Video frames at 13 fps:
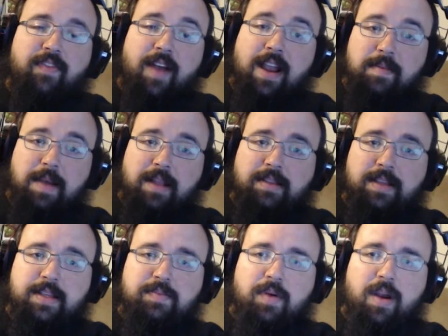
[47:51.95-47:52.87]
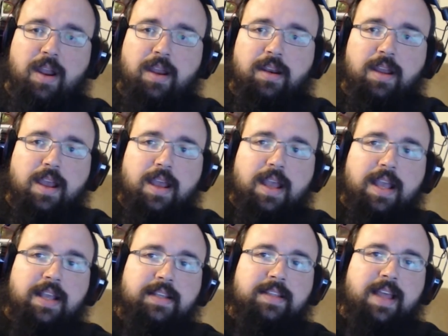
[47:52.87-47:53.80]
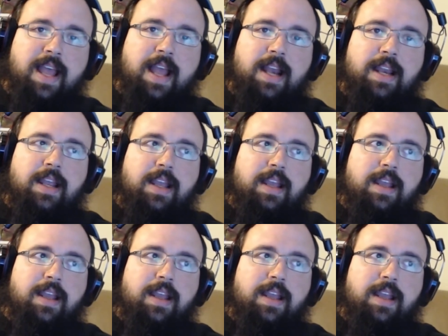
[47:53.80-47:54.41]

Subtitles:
find about this, Brian, is that